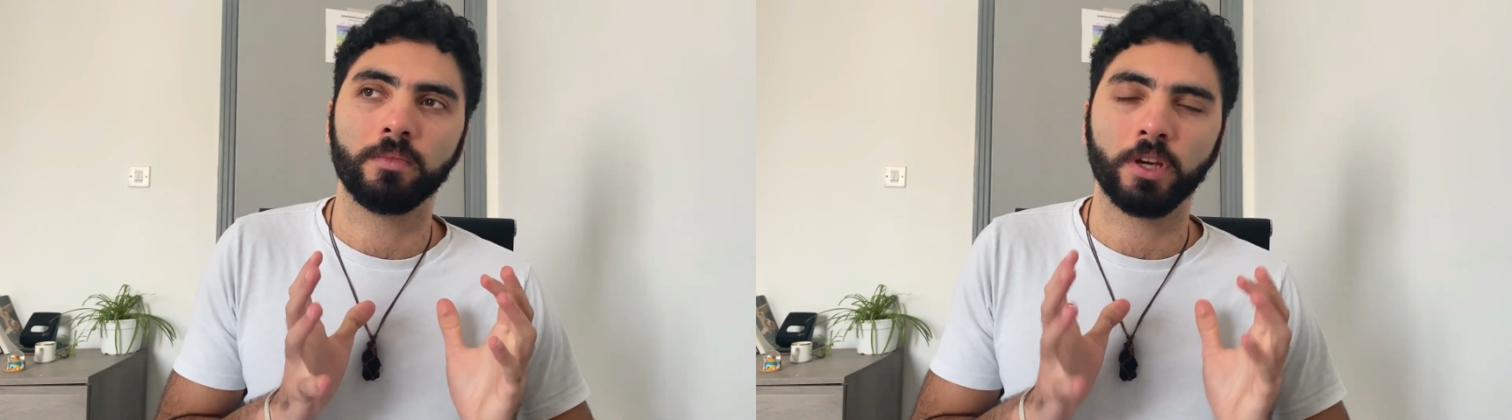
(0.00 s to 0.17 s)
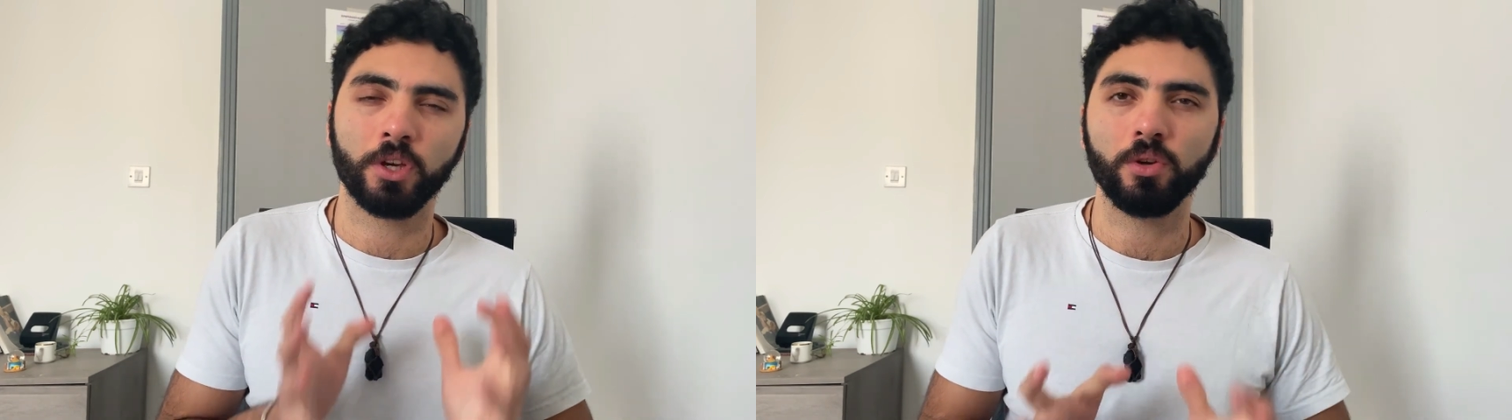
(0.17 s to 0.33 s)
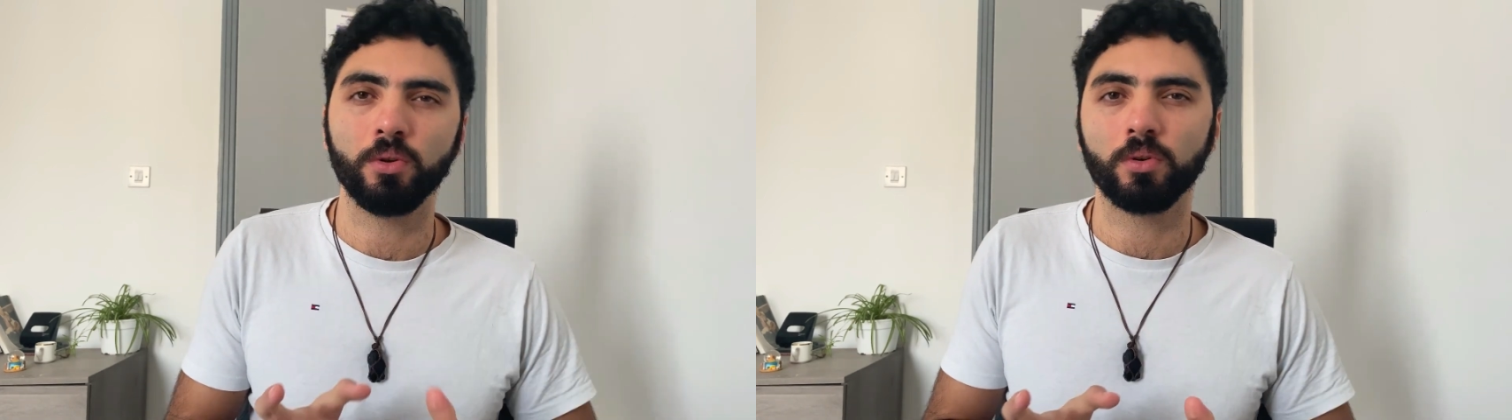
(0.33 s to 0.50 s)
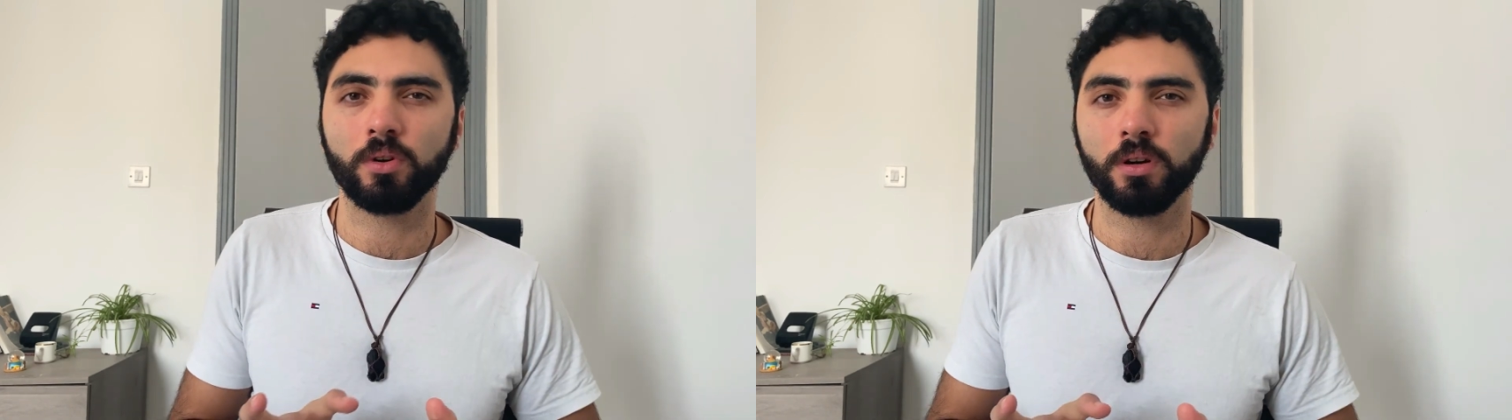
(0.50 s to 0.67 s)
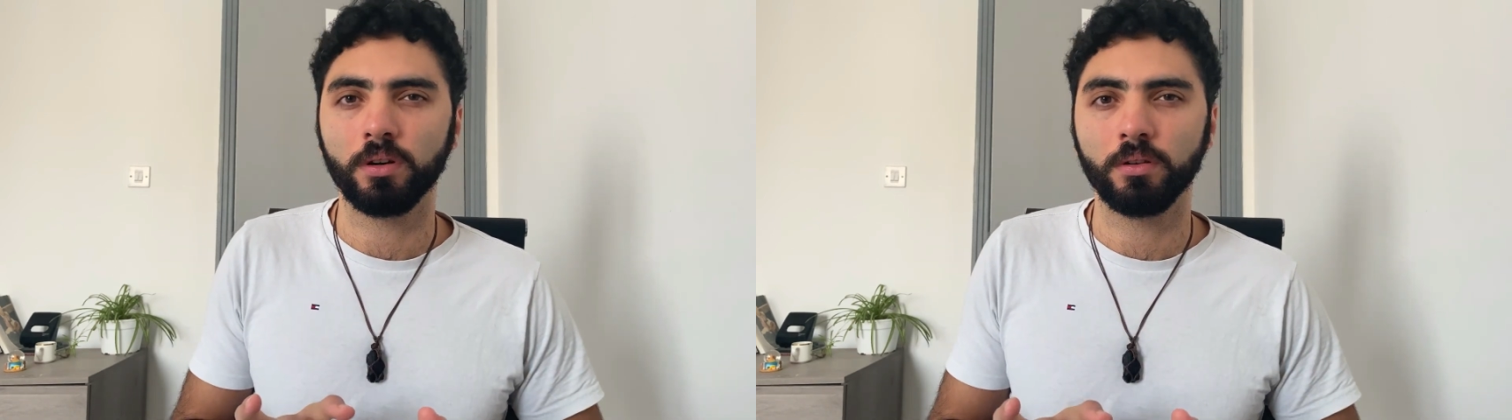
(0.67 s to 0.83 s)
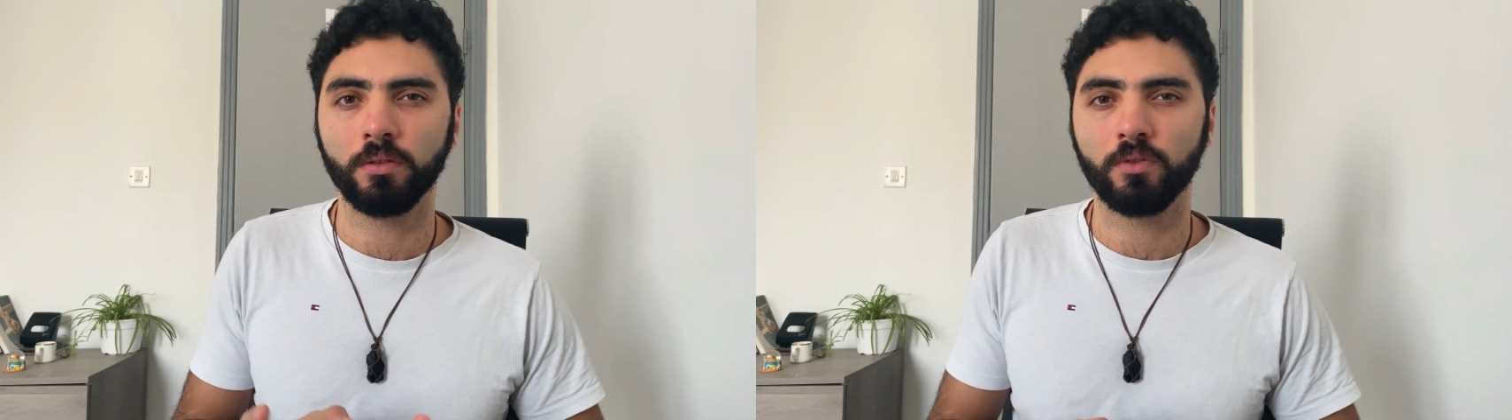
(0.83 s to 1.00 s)

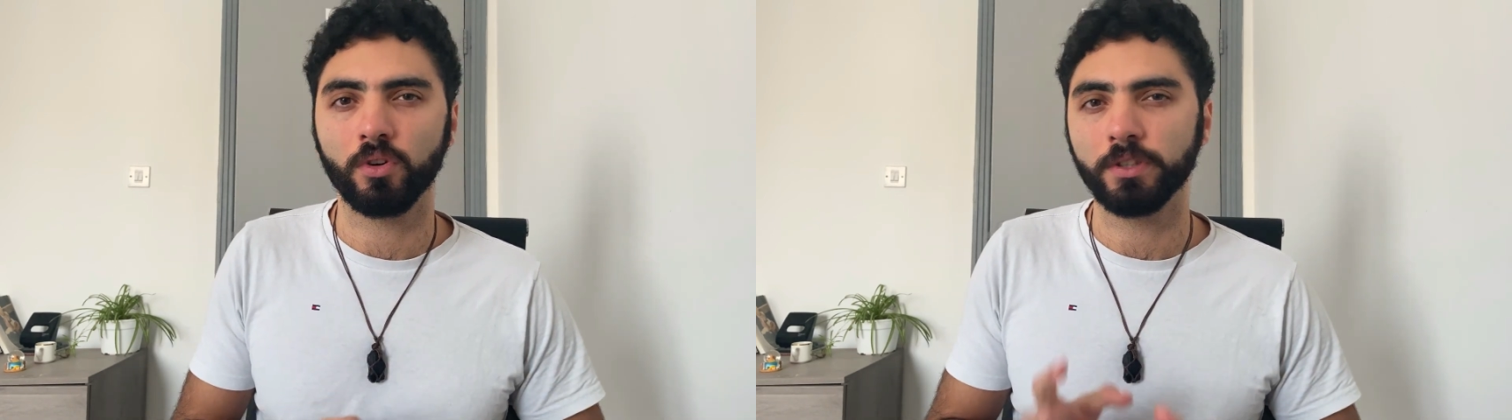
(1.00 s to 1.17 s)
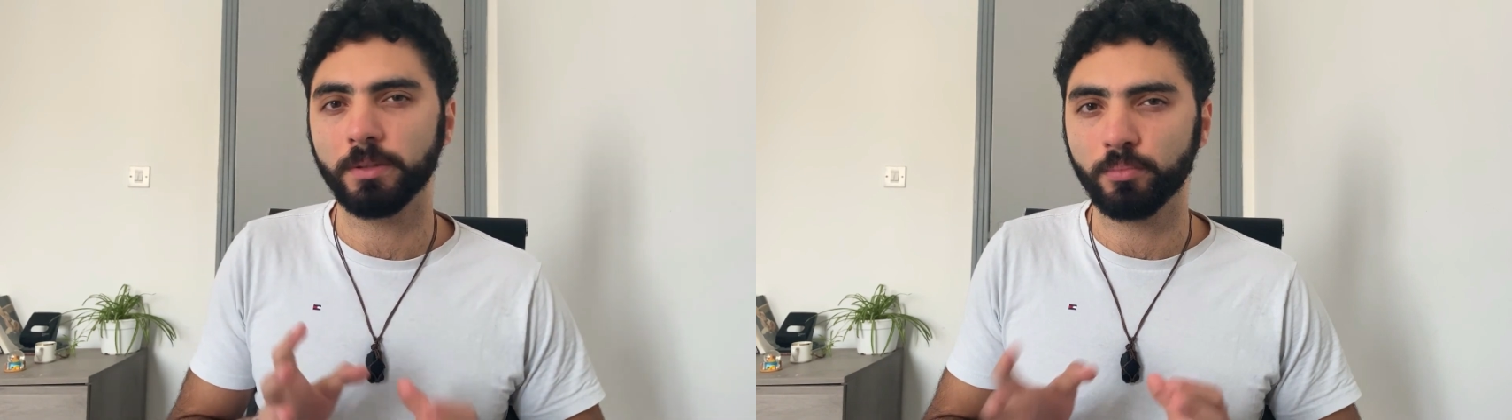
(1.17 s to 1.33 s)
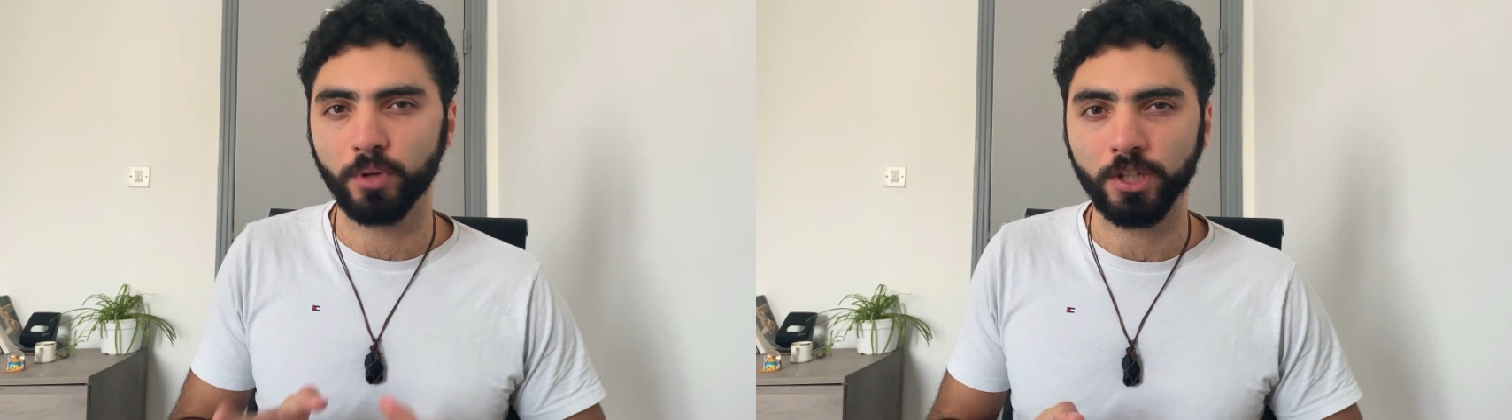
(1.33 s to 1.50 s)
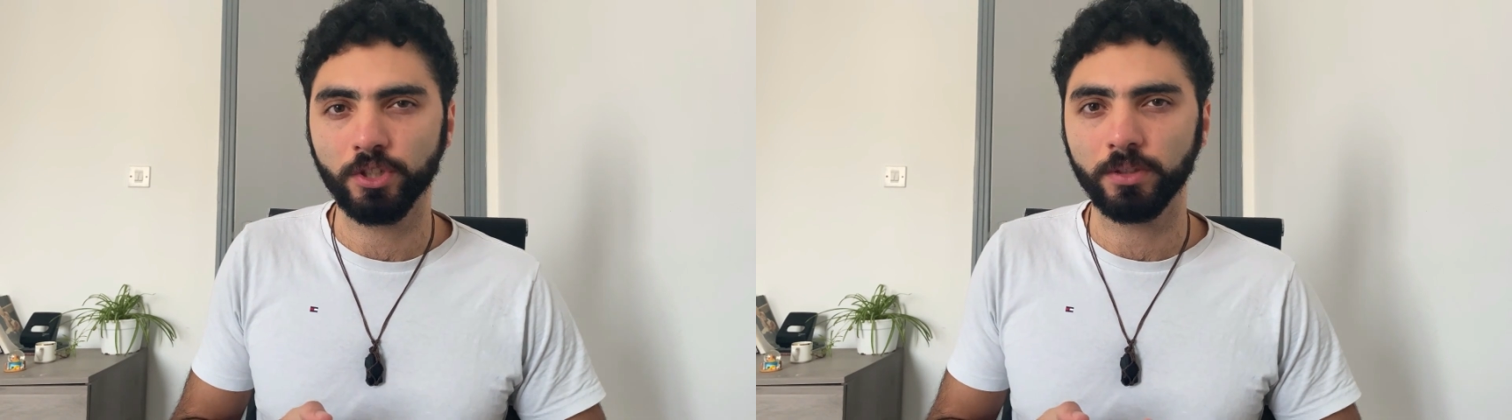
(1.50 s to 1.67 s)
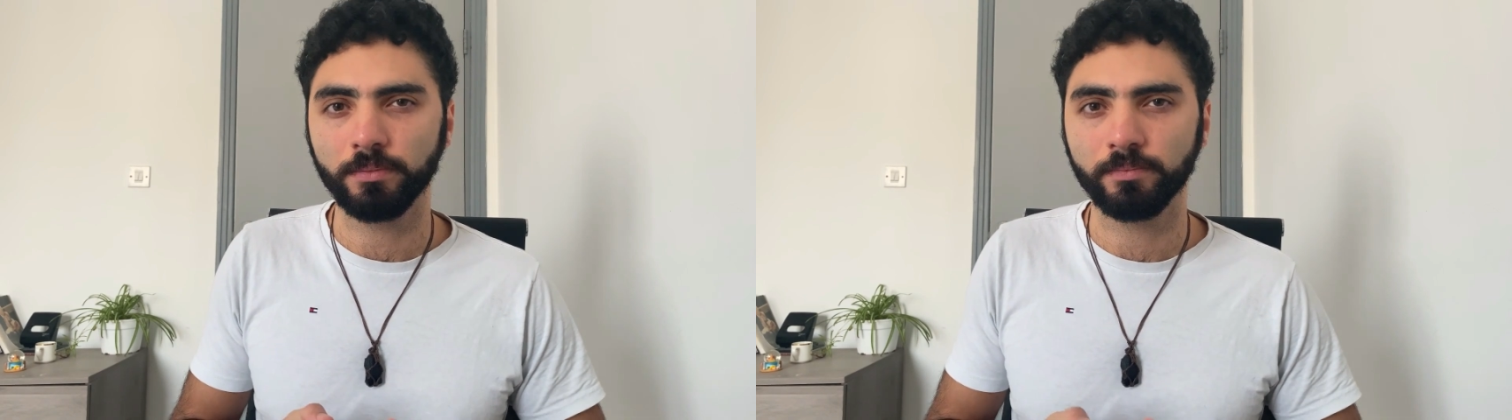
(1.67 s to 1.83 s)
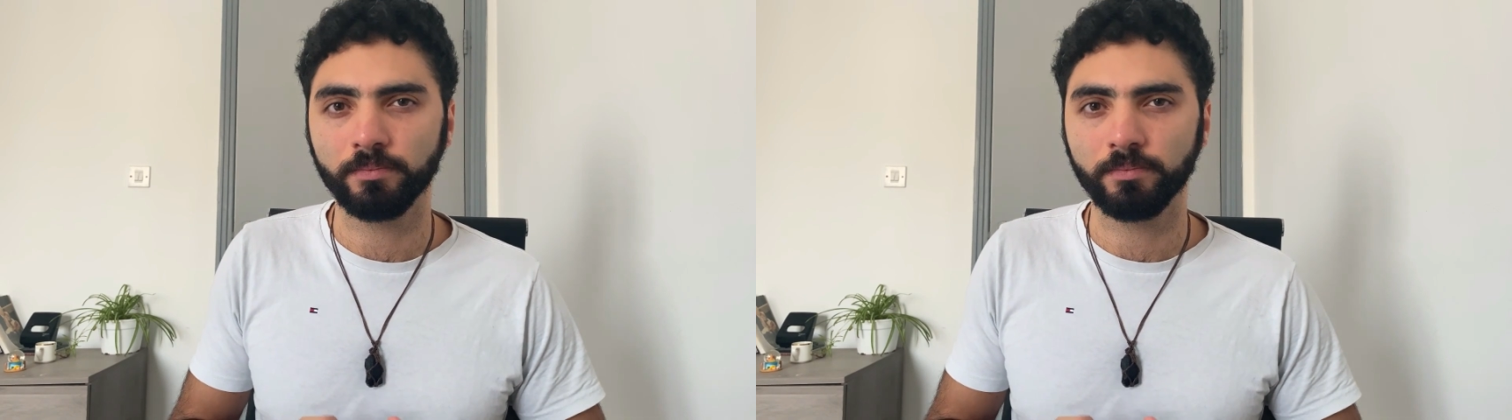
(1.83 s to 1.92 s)
cure for depression,